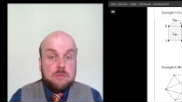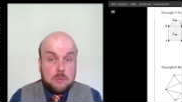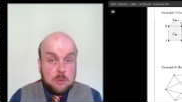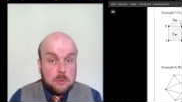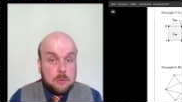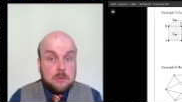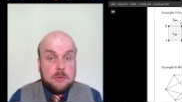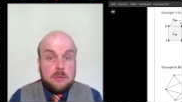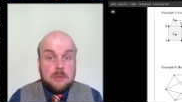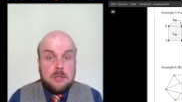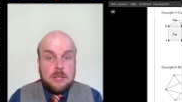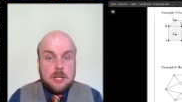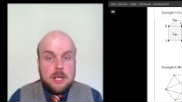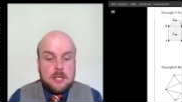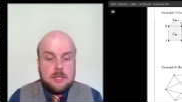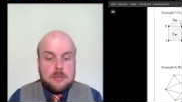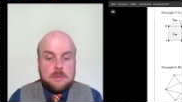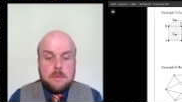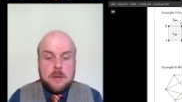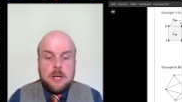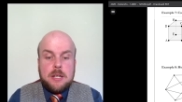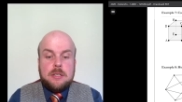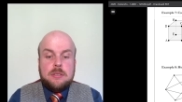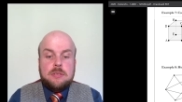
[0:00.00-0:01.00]
rule as
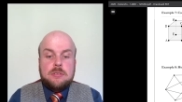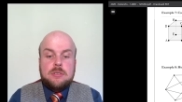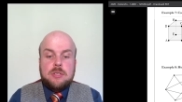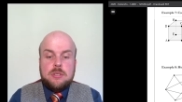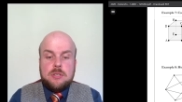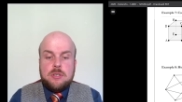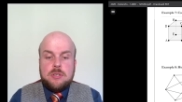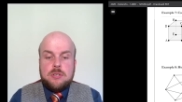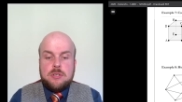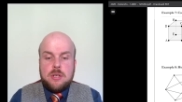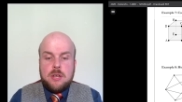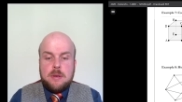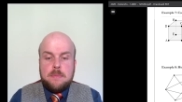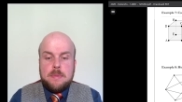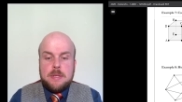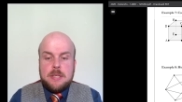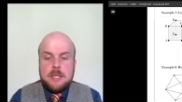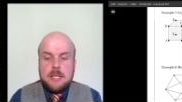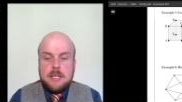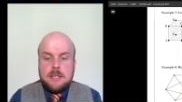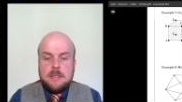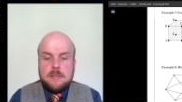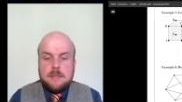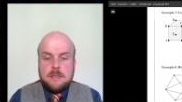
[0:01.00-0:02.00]
well to determine
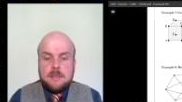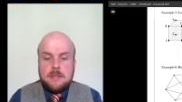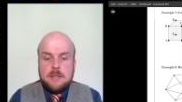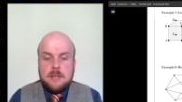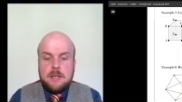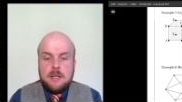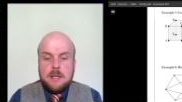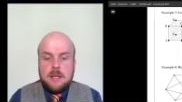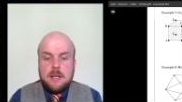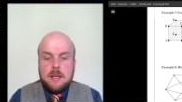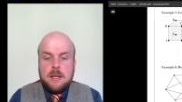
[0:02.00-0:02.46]
this.